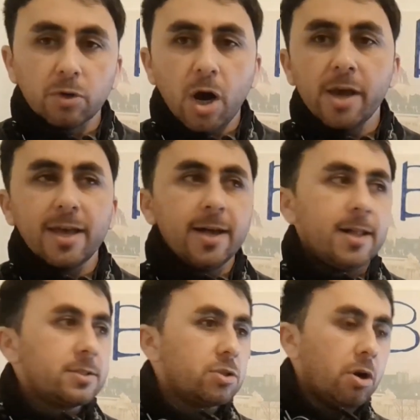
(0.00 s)

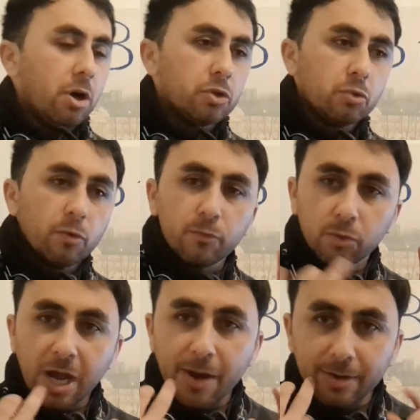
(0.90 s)
IELTS, or
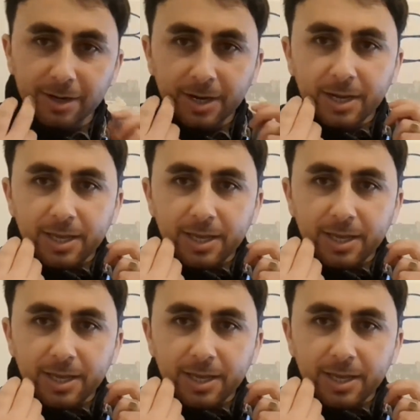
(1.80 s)
for our